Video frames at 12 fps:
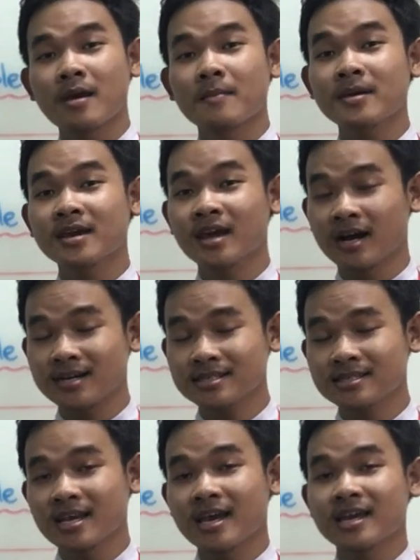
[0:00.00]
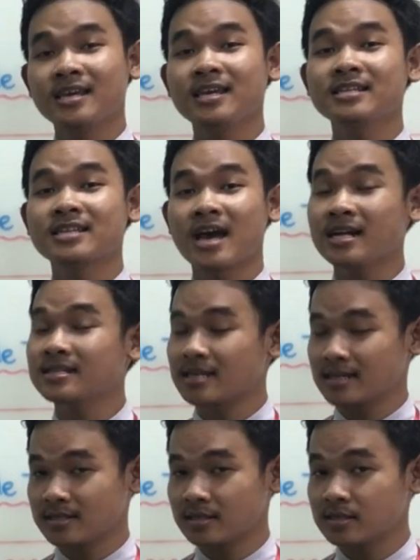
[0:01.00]
Because he tells
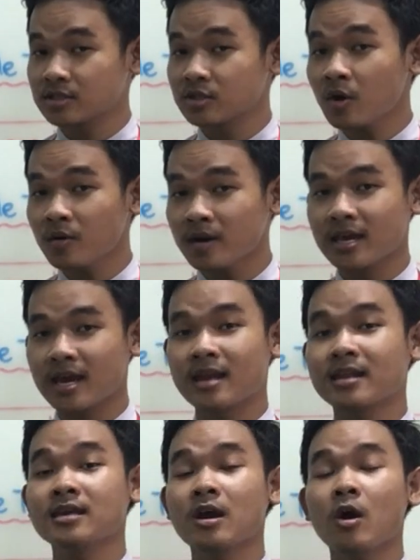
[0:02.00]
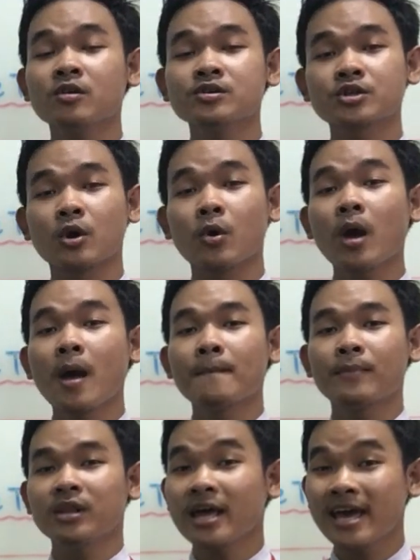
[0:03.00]
us the story and he also
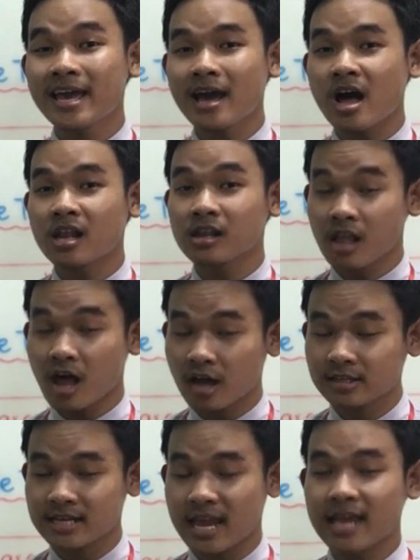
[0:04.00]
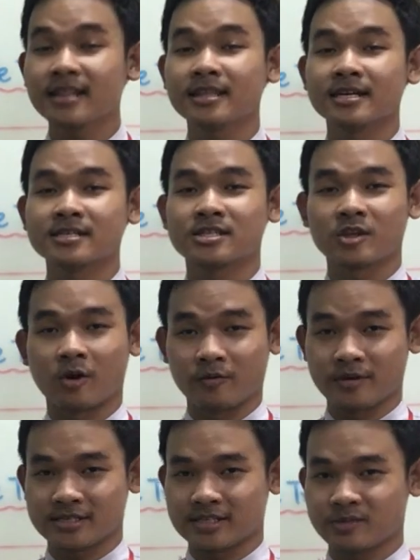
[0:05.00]
play a lot in the
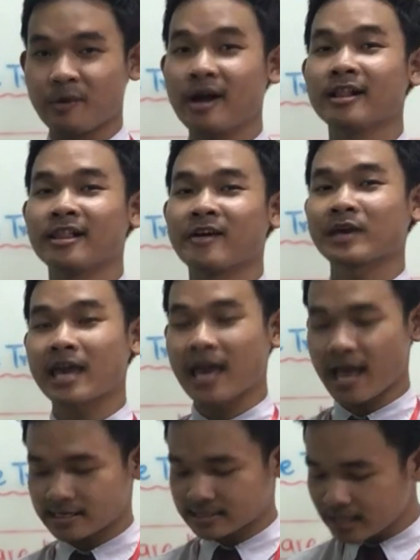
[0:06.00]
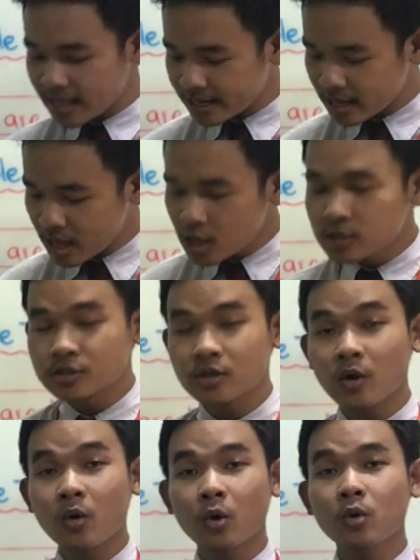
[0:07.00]
stories as well. Okay, excellent.
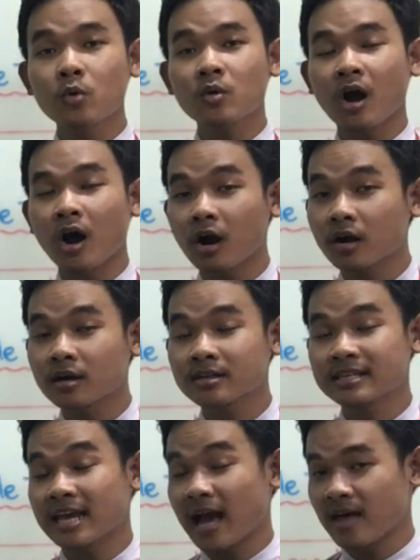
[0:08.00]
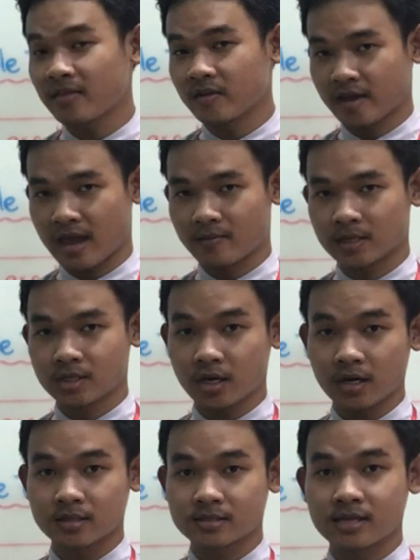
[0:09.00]
So who are the other
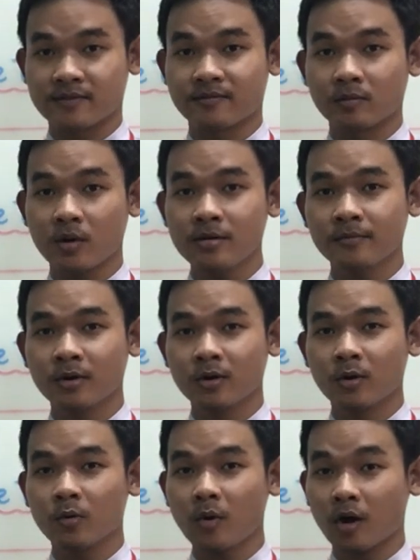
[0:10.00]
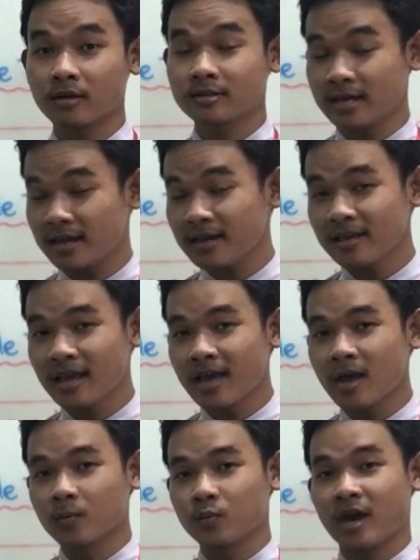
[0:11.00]
characters, everyone? Who are they?
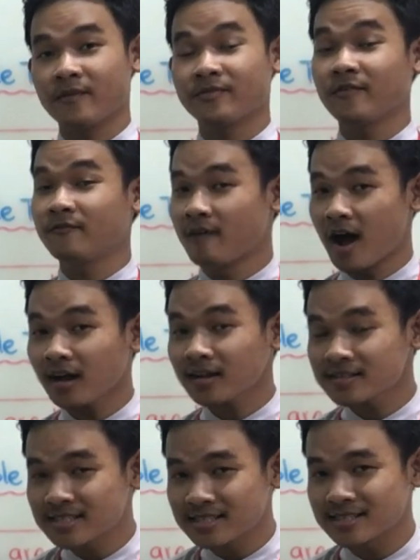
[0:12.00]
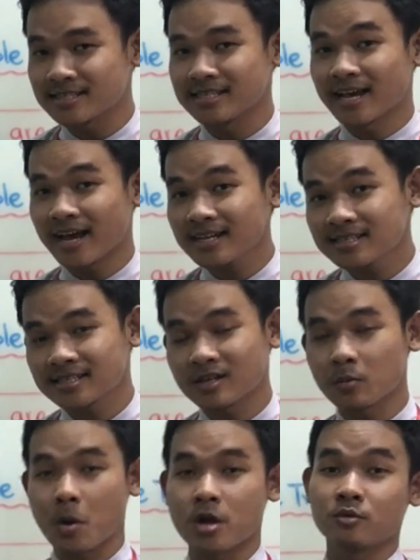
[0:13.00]
We have the fox, yes,
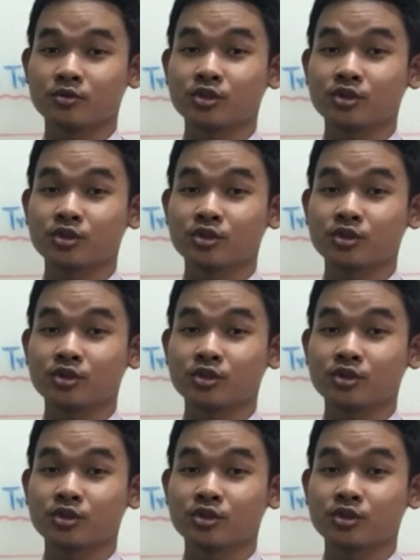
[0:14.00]
the one who